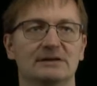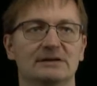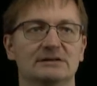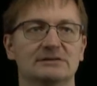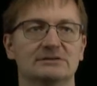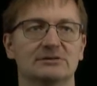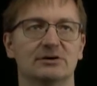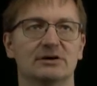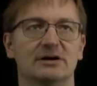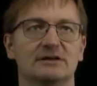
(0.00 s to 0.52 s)

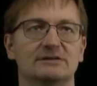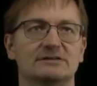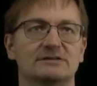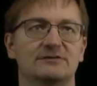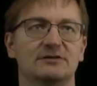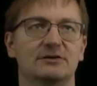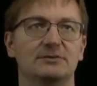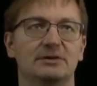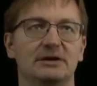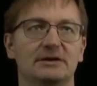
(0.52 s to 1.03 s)
So I ask
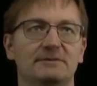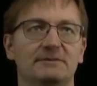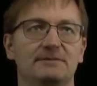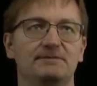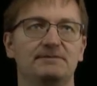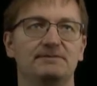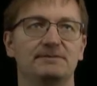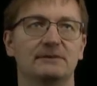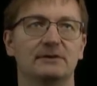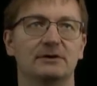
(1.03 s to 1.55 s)
from him
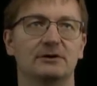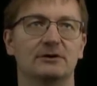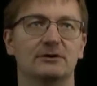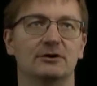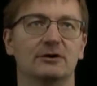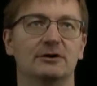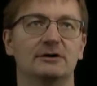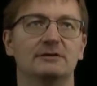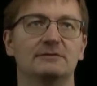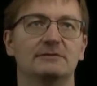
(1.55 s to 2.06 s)
or
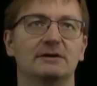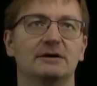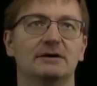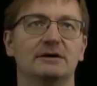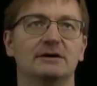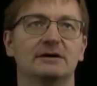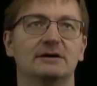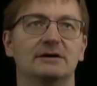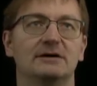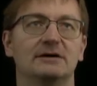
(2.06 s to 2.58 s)
her
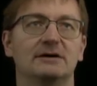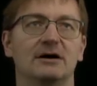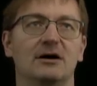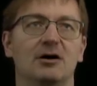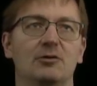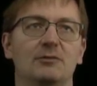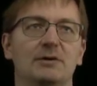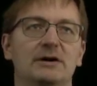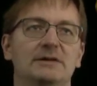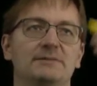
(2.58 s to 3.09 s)

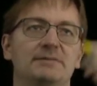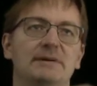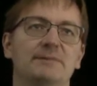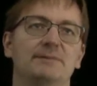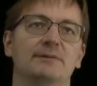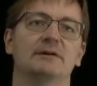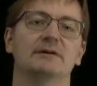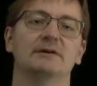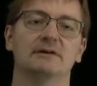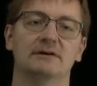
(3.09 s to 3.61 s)
how many
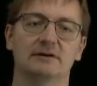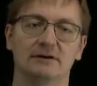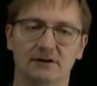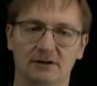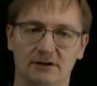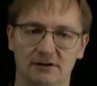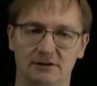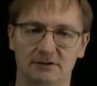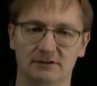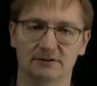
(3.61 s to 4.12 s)
people
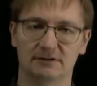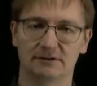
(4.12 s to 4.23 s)
are